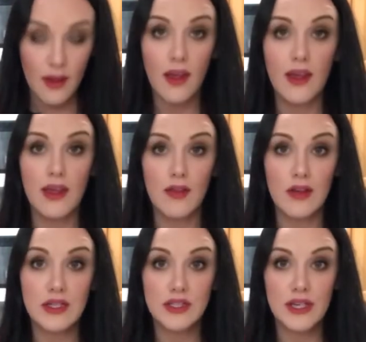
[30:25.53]
It
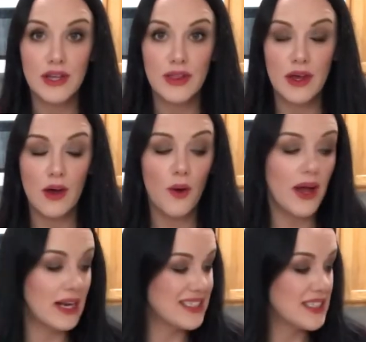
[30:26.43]
looks good though, and
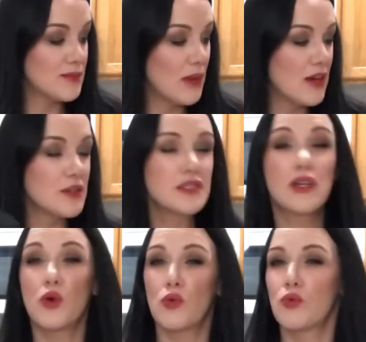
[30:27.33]
it smells
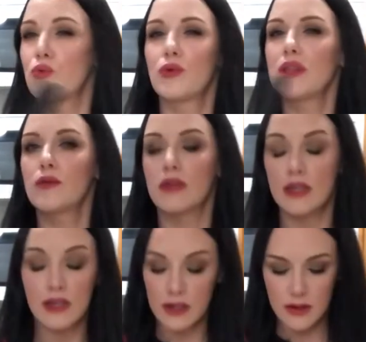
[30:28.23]
really, really
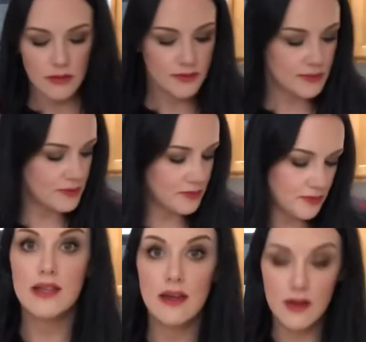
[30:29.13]
good.
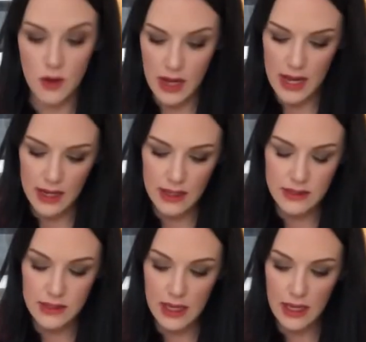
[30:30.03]
Go ahead and
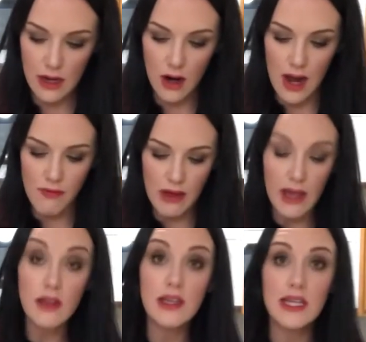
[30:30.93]
take it off. I
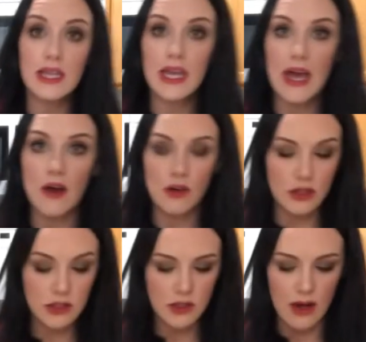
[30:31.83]
cleaned the counter,
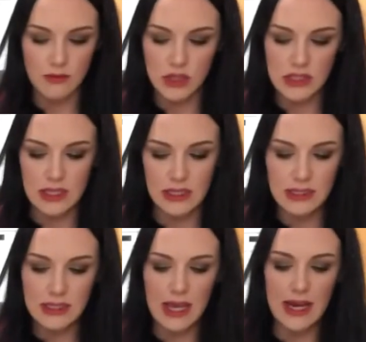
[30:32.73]
so I'm just gonna
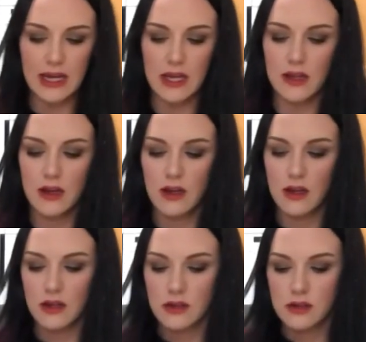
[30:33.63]
slide it,
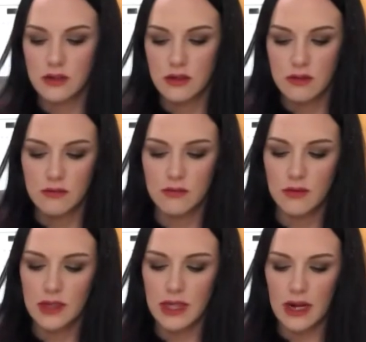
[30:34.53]

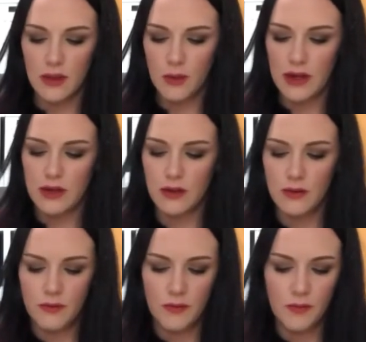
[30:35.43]
get out of the way, dude.
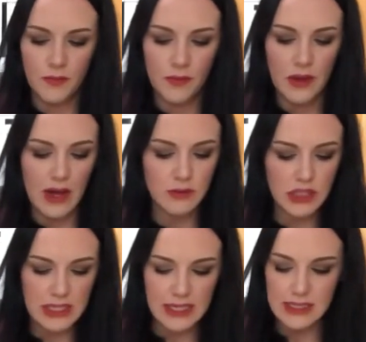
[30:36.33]
I'm just
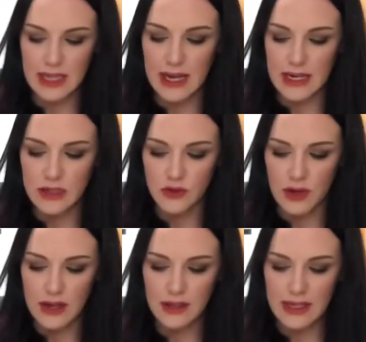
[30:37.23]
gonna slide it
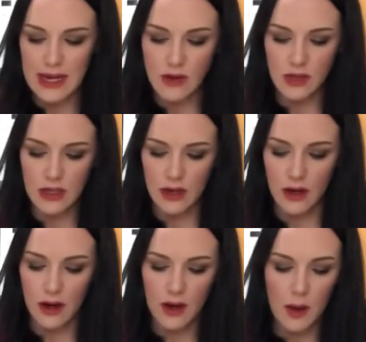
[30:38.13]
directly down here,
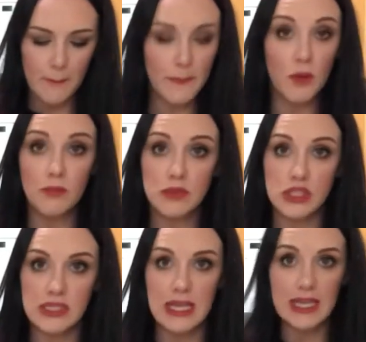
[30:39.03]
boop, just
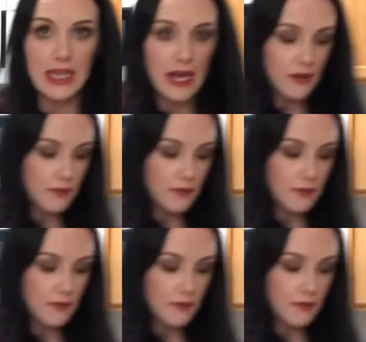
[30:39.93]
like that.